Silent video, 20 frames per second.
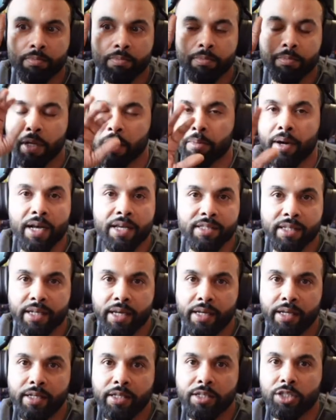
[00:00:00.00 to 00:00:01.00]
minimizing
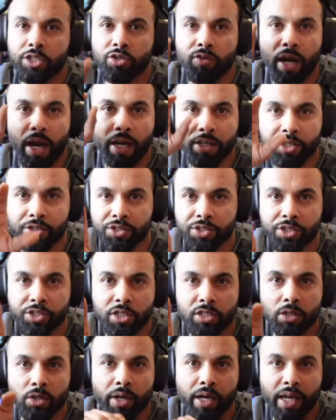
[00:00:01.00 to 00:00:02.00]
any distractions and
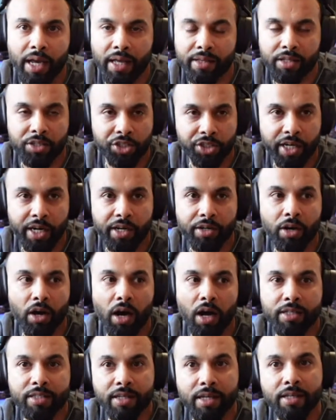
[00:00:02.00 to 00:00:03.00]
just looking at the shared
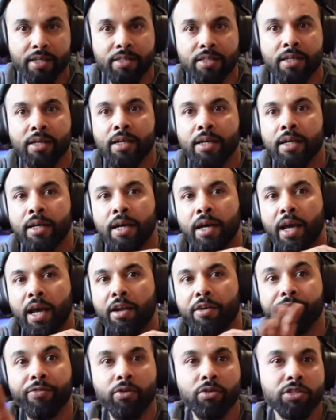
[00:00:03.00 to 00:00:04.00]
content.
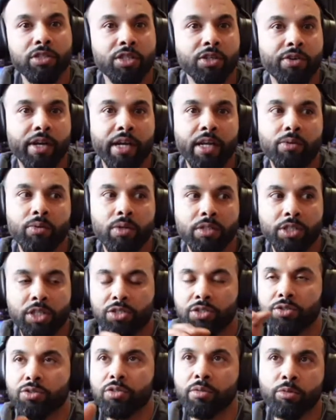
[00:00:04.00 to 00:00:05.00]
And full screen will
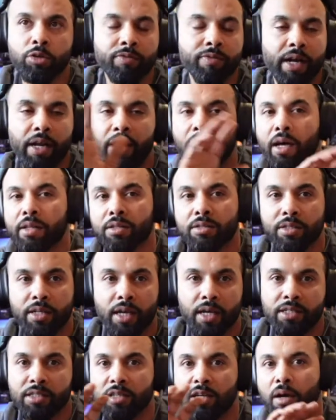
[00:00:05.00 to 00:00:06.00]
just remove any other
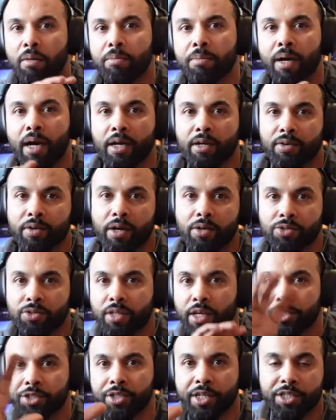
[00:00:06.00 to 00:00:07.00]
desktop background so
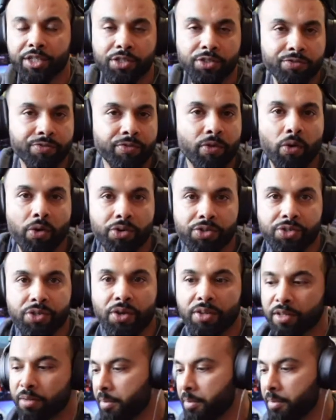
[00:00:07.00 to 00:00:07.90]
that you can just focus on the